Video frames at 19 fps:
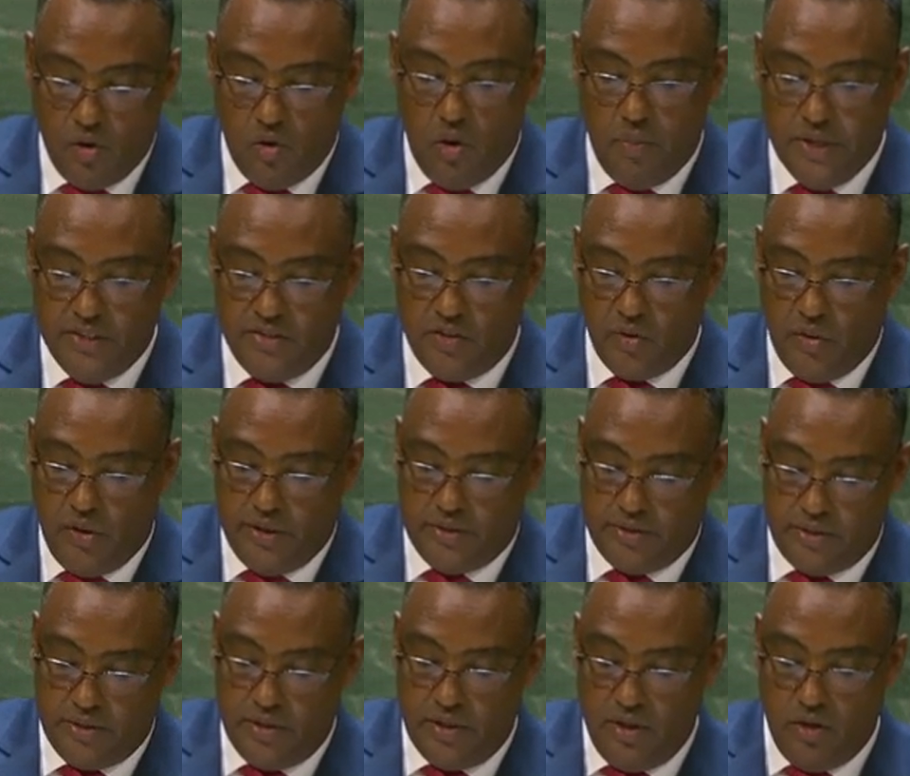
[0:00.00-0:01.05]

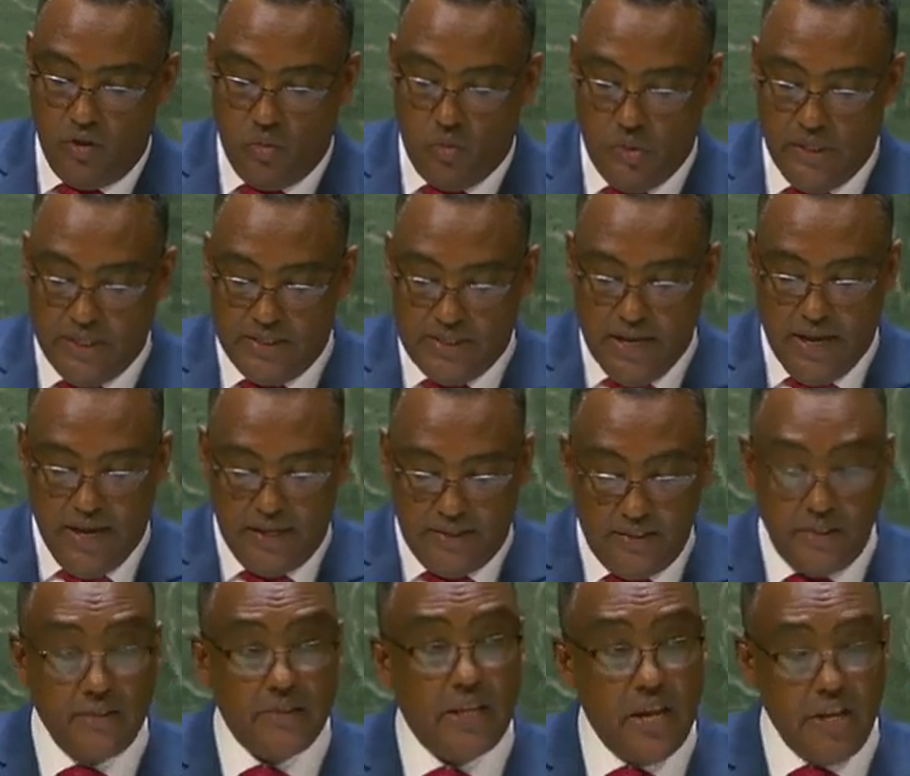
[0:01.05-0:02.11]
commensurate with the
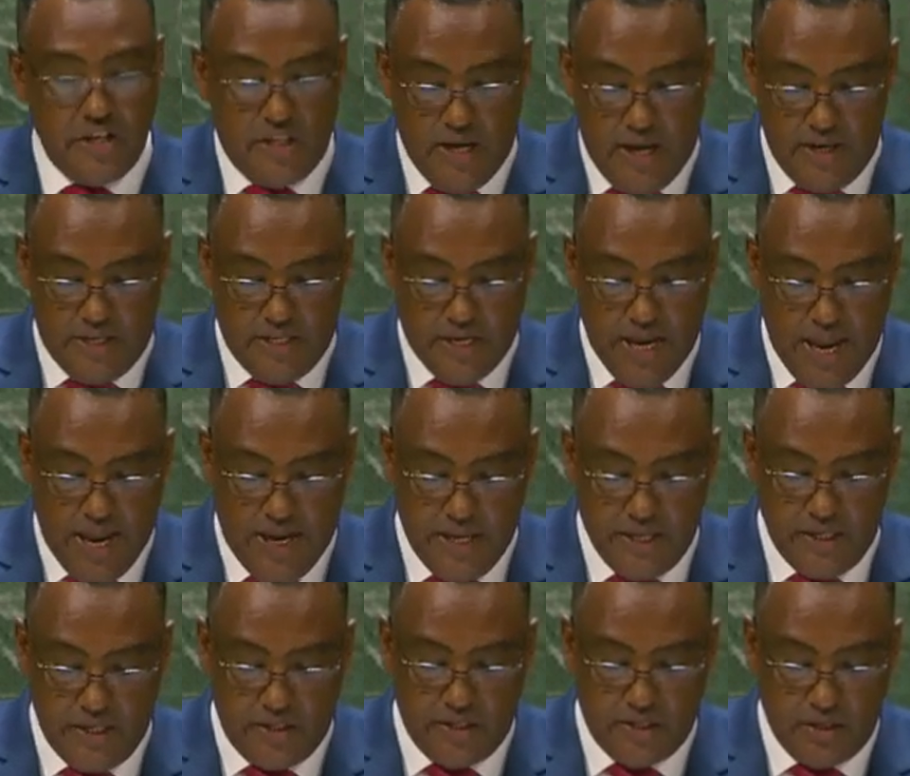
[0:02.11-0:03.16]
existential
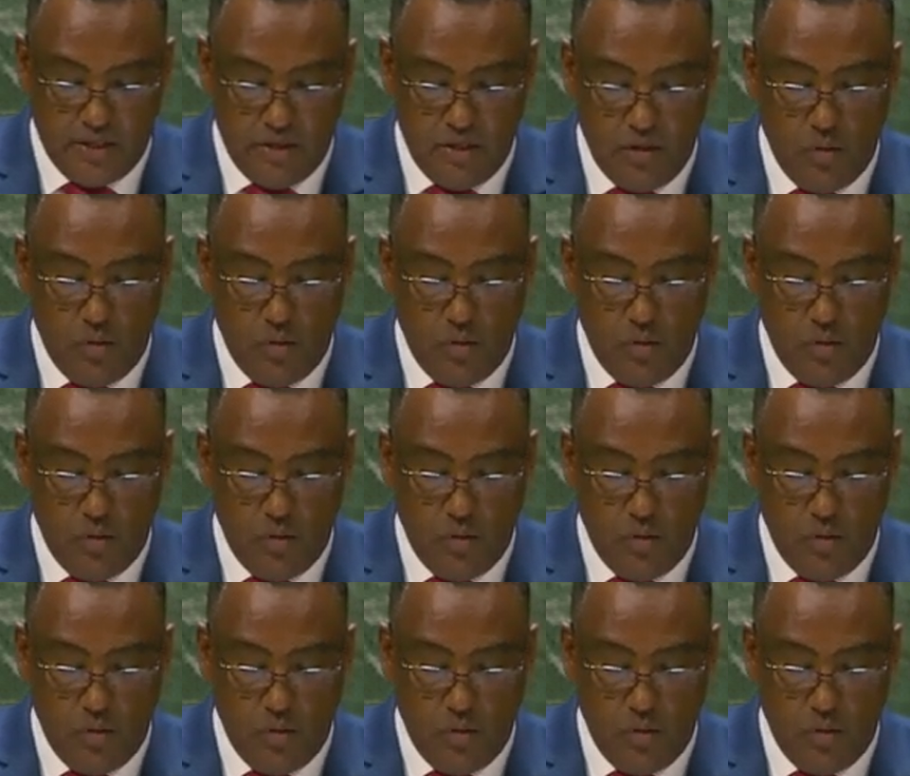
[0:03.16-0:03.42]
challenges